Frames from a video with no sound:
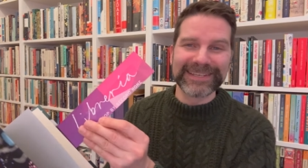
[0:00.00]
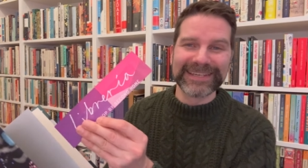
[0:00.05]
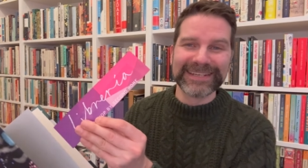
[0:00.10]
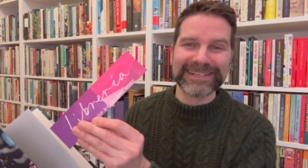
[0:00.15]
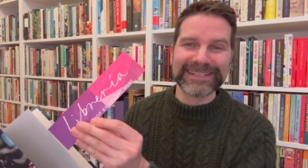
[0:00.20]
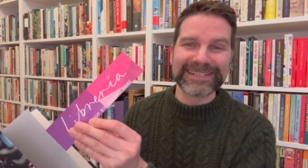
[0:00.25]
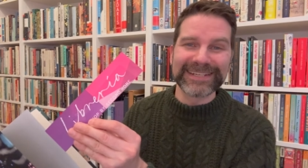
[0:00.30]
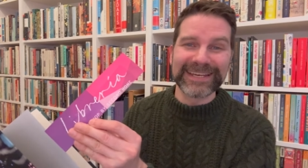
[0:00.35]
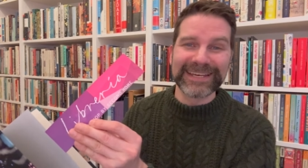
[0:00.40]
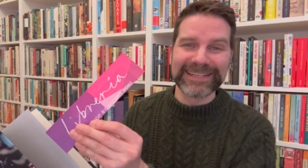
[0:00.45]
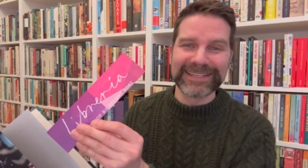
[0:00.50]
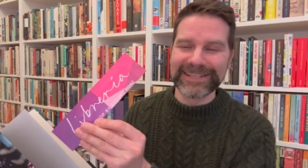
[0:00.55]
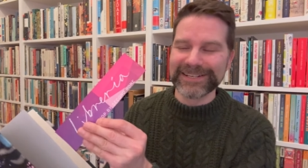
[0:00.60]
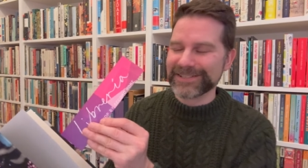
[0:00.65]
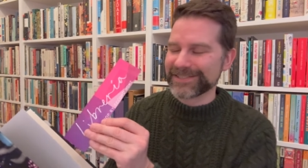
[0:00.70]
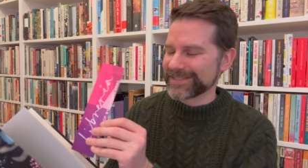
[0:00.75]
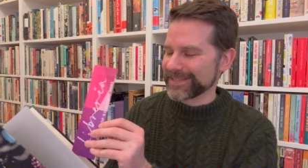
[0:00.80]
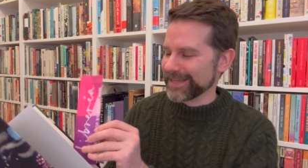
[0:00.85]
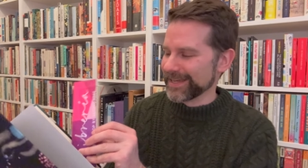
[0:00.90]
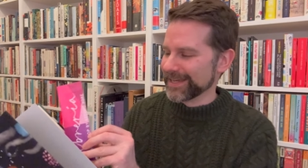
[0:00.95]
And uh,
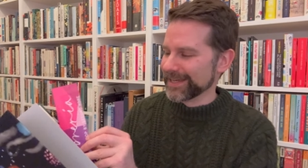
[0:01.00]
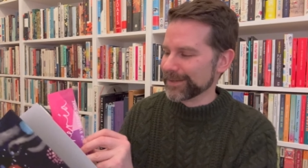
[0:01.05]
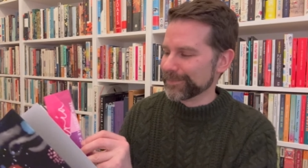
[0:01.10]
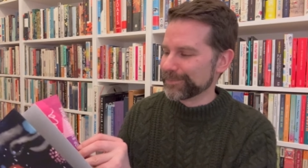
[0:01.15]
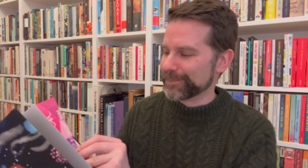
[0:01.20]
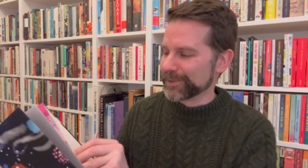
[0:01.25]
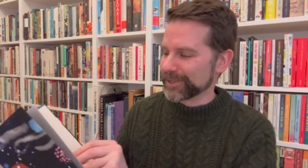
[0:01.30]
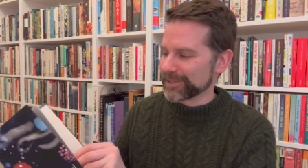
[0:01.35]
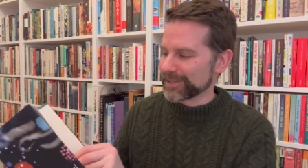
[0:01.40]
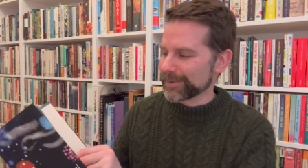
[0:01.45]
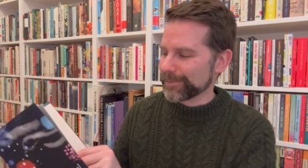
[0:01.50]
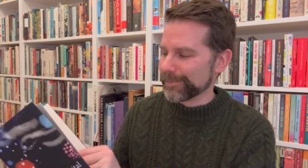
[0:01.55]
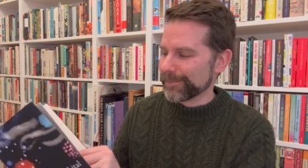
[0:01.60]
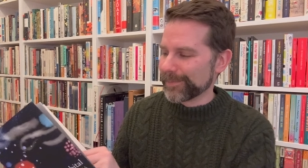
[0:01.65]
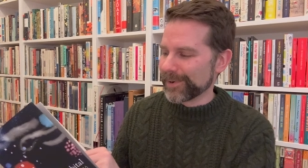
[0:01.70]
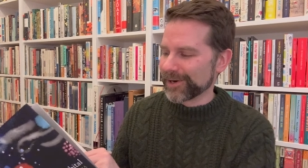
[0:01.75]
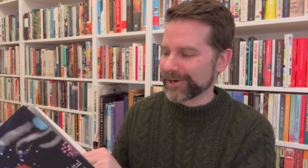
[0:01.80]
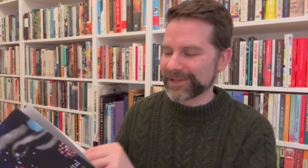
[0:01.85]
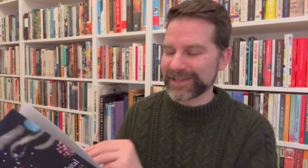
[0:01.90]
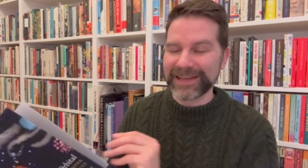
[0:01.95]
here's a
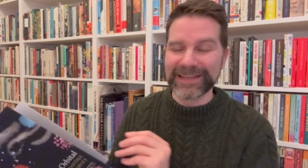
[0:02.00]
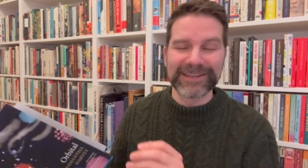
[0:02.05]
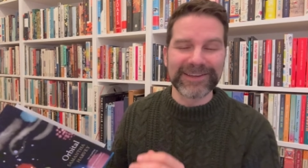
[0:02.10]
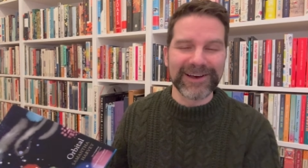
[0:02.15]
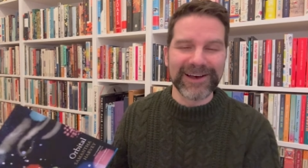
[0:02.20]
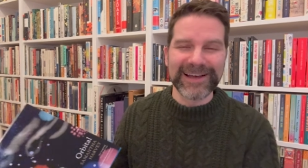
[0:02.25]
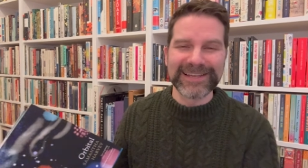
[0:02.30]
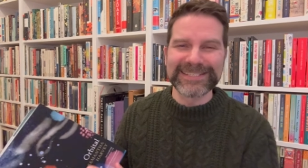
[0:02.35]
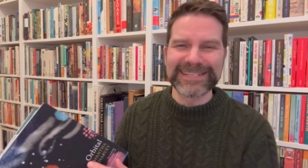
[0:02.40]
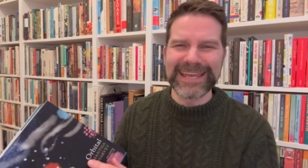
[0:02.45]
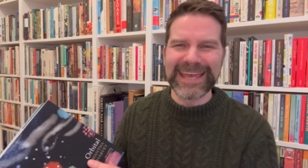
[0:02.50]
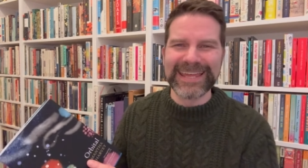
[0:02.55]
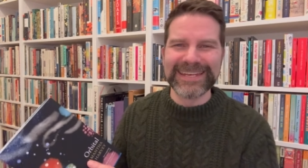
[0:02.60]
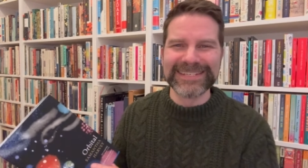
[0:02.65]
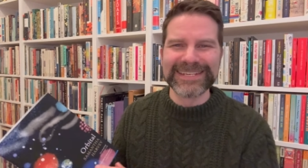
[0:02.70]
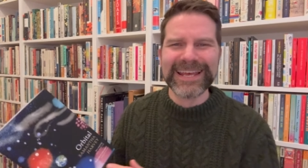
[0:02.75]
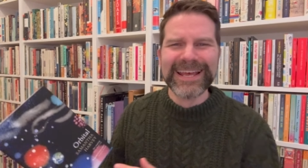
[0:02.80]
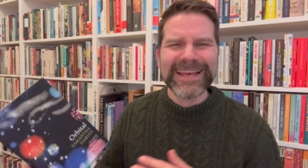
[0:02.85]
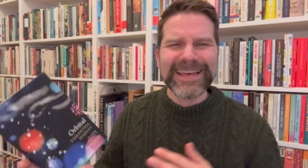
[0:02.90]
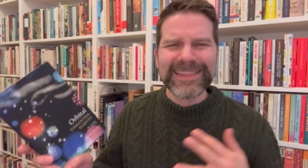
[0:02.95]
bookmark I got.
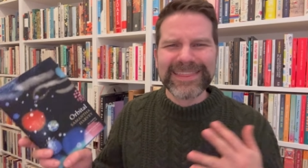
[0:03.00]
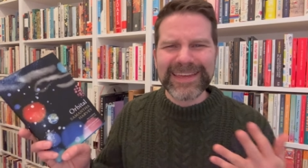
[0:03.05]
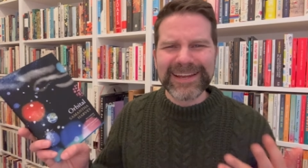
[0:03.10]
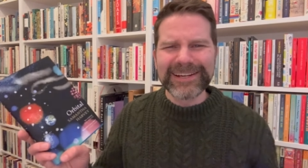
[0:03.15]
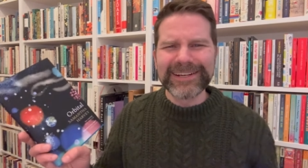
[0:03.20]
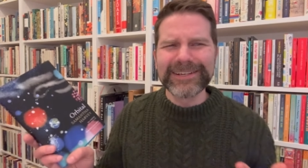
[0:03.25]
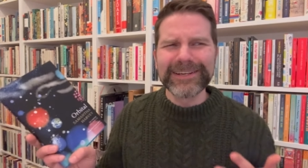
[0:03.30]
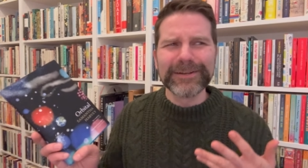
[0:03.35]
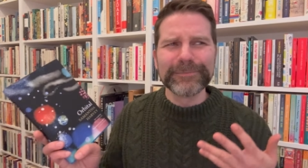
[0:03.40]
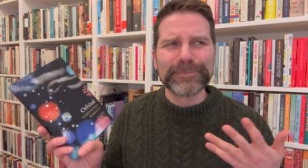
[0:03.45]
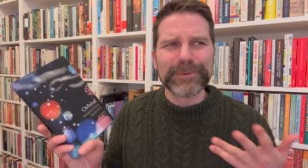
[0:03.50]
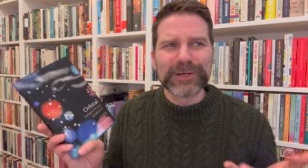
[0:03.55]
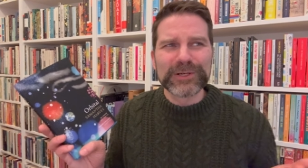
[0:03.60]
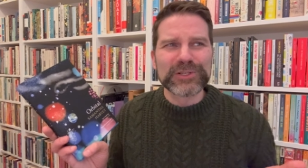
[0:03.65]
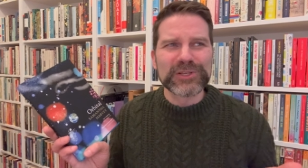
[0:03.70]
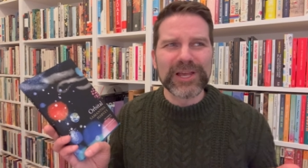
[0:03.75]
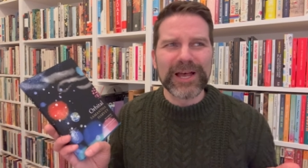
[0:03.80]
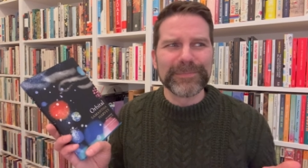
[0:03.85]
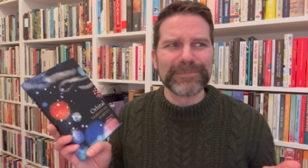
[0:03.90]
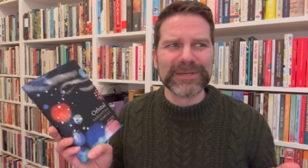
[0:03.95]
And their
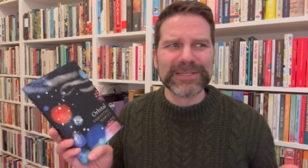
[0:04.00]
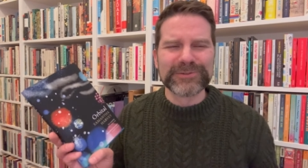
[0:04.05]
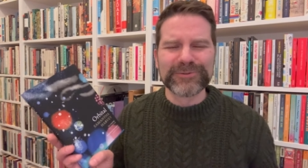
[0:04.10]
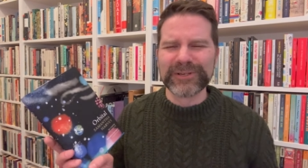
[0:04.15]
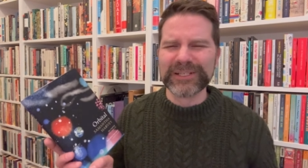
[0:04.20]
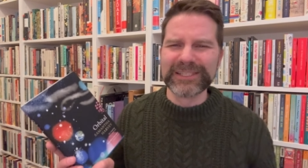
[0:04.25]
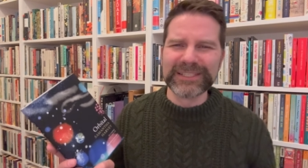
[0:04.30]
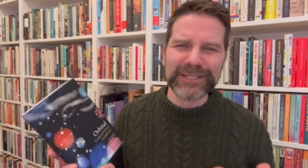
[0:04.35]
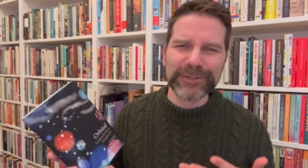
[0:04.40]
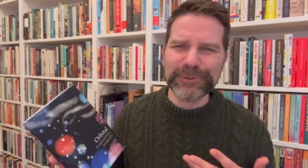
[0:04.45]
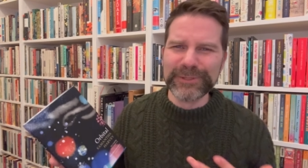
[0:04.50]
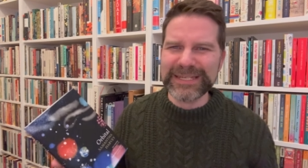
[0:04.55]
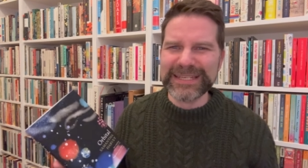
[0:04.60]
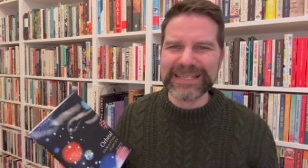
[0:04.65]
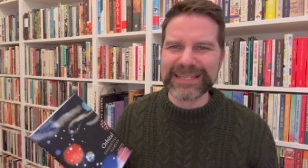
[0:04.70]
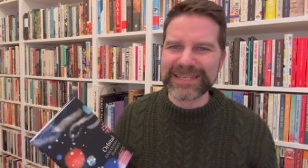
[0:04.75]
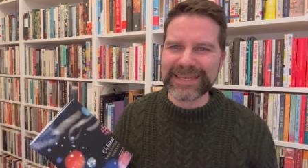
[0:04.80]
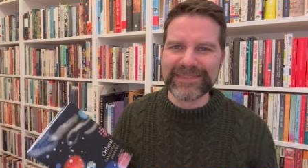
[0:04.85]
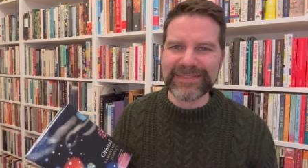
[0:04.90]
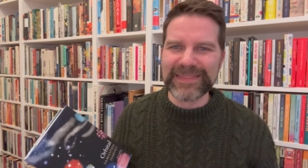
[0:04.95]
bookshop is really
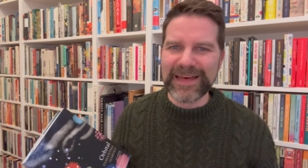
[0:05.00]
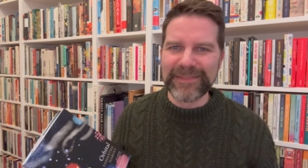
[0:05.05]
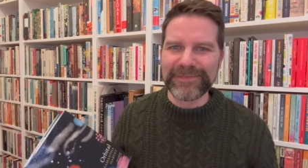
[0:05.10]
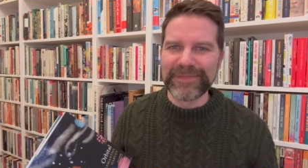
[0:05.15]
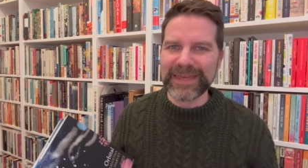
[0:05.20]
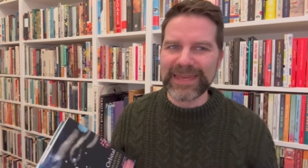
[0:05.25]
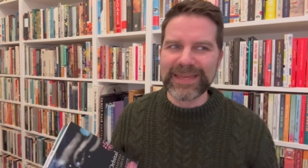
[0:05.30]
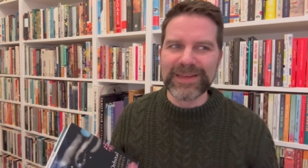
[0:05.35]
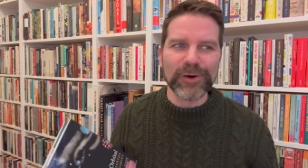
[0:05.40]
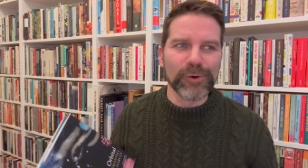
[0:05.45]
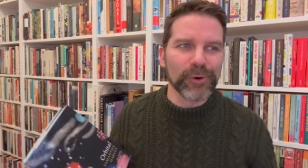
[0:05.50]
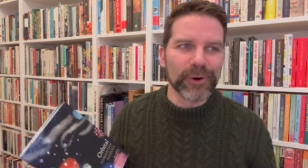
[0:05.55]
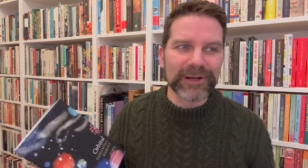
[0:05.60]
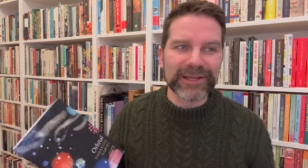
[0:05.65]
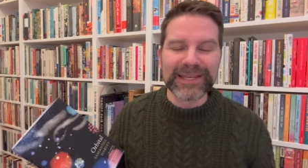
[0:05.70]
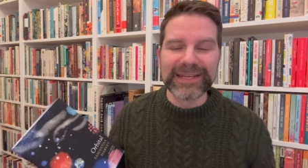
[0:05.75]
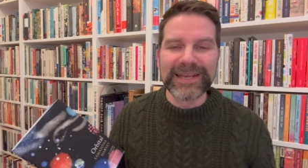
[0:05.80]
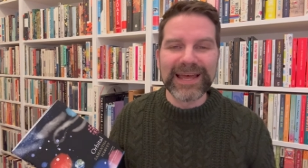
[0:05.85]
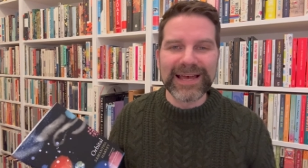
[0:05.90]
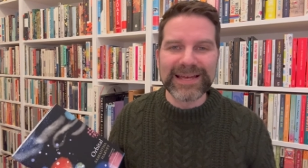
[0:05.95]
unique in that they
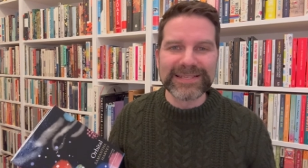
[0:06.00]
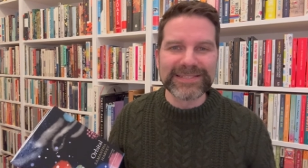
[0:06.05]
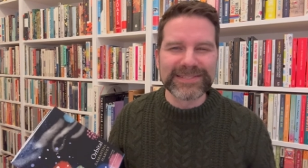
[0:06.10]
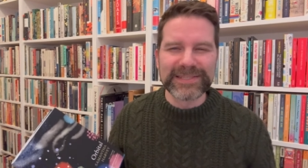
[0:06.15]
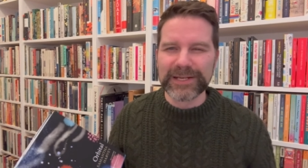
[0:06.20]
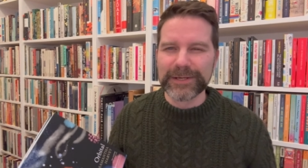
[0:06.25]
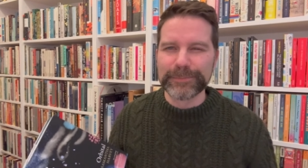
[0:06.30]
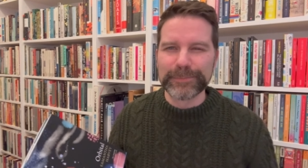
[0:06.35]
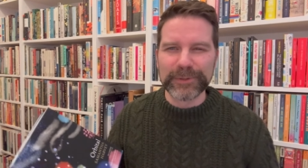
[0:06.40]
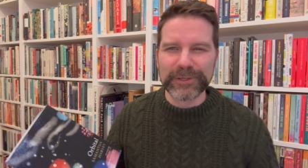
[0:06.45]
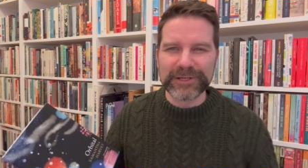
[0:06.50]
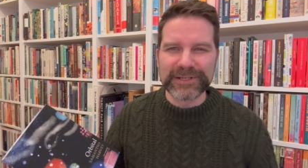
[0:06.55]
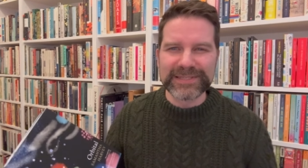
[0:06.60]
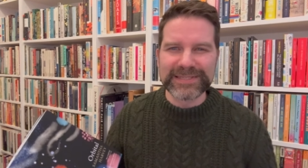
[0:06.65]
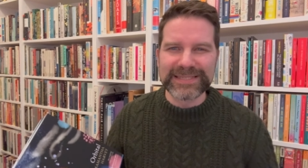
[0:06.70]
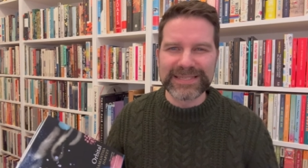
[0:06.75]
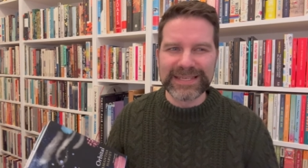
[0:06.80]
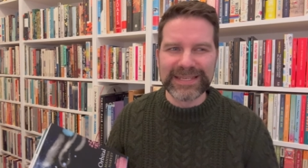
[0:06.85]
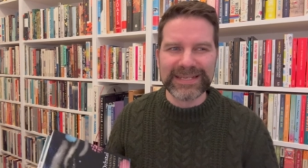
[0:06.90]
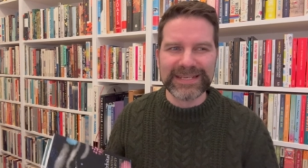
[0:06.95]
organize their
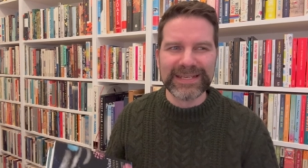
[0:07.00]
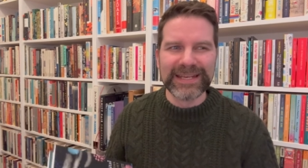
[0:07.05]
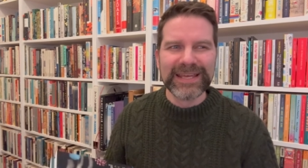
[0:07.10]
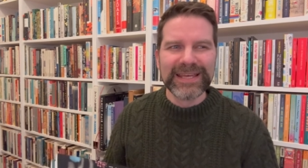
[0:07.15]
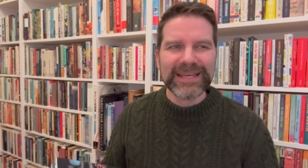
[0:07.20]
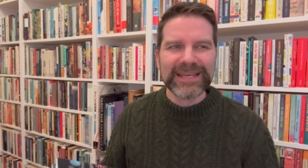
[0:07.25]
books in